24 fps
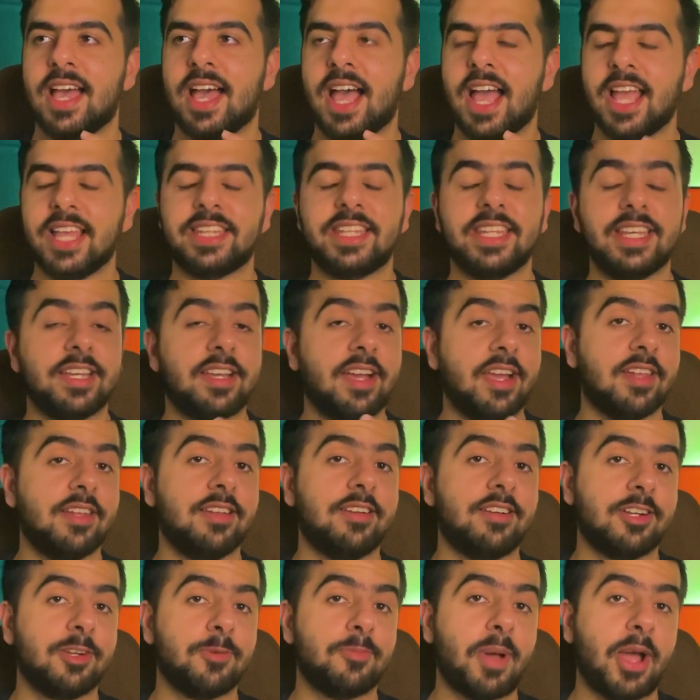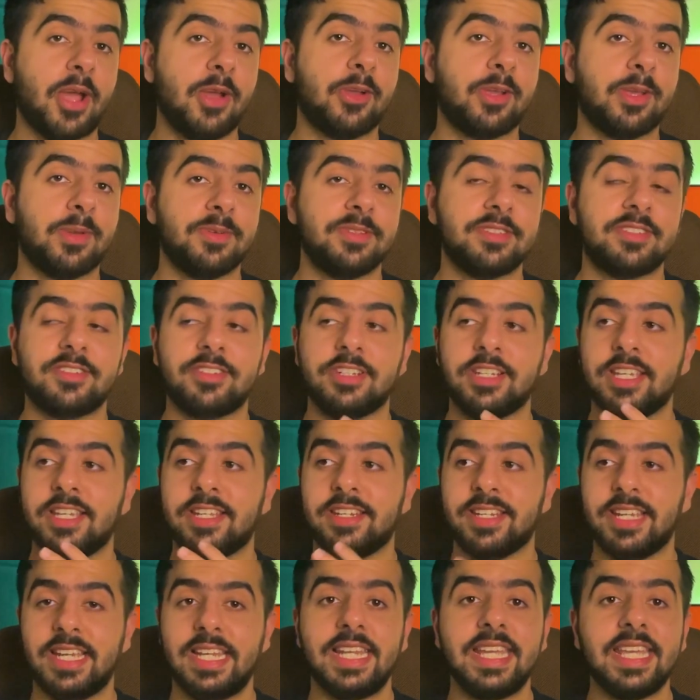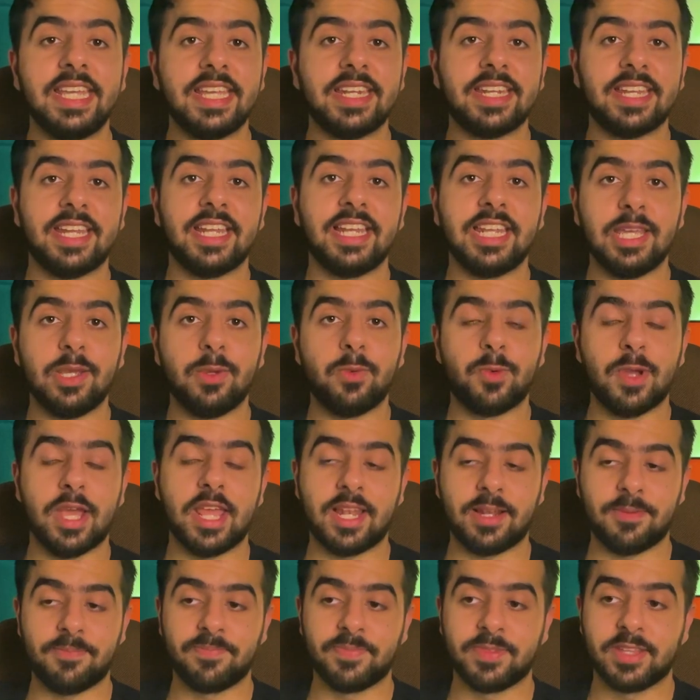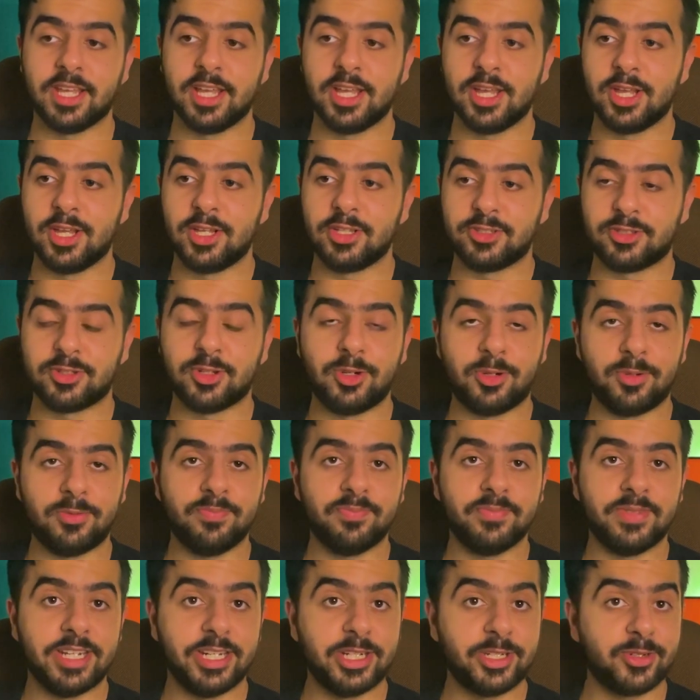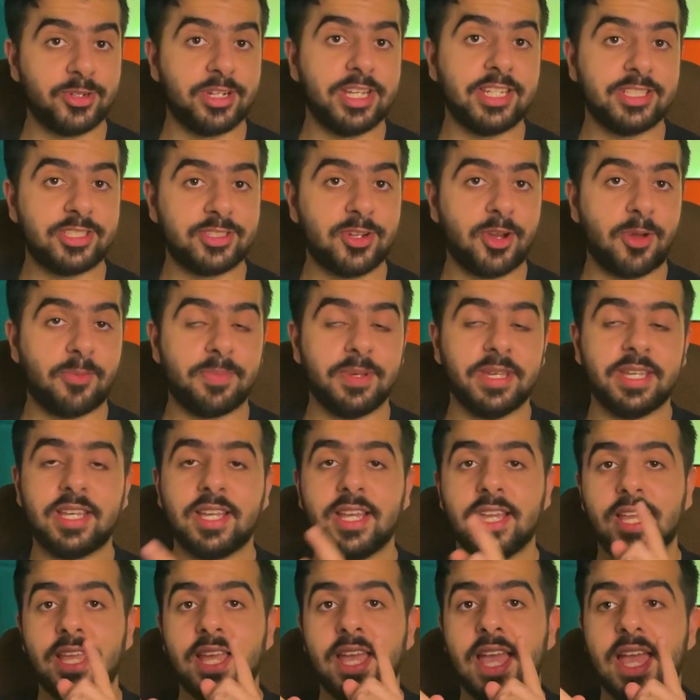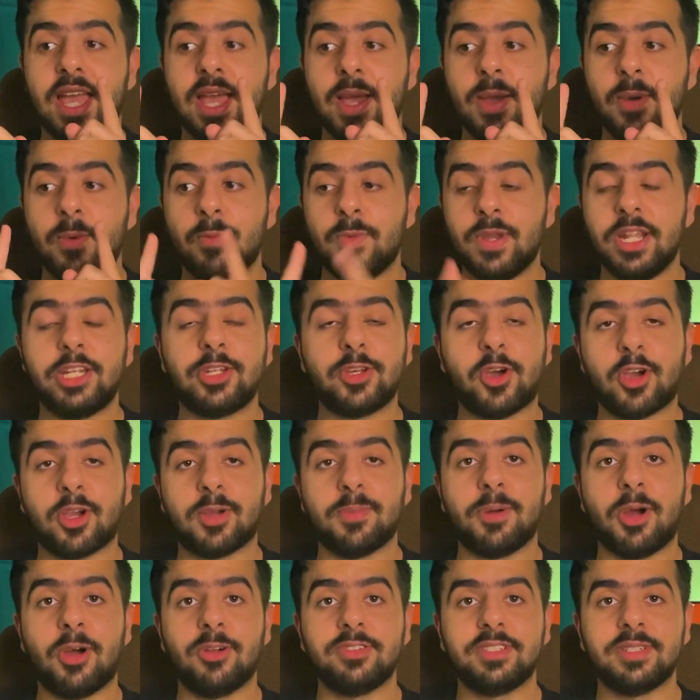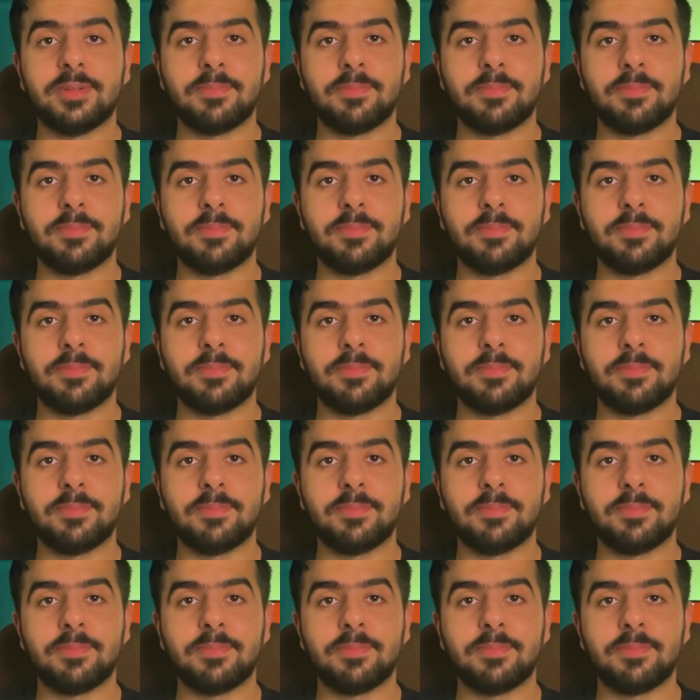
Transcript: I think I learned biochemistry really, really well. So, in today's topic, we'll talk about